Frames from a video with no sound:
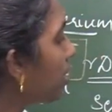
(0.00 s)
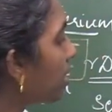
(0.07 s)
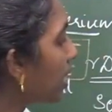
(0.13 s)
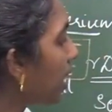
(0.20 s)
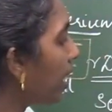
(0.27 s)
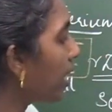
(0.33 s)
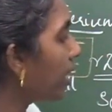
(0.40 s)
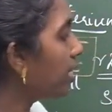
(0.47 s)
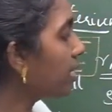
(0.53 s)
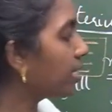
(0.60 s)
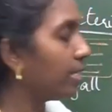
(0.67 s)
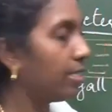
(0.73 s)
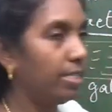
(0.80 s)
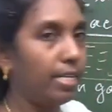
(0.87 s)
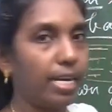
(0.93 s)
saline
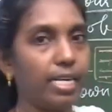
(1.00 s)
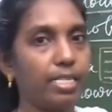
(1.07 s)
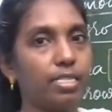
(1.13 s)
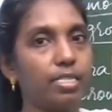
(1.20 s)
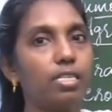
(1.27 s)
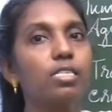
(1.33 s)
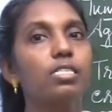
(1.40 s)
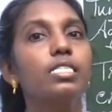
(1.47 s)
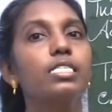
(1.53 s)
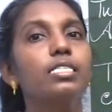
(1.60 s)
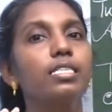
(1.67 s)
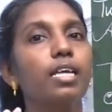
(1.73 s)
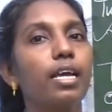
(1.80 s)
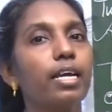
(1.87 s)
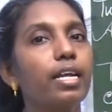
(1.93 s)
citrate is
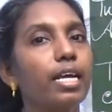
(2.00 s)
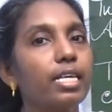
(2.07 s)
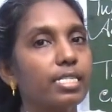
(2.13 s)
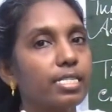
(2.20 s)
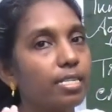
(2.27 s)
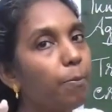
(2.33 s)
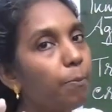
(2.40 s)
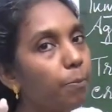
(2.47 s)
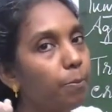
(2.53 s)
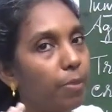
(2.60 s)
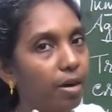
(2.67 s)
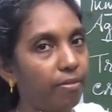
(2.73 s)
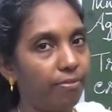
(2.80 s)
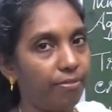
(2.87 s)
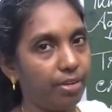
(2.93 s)
taken as a
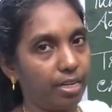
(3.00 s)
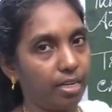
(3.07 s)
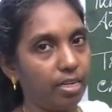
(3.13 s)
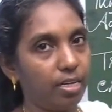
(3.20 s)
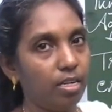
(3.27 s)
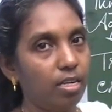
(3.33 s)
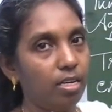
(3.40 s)
buffer.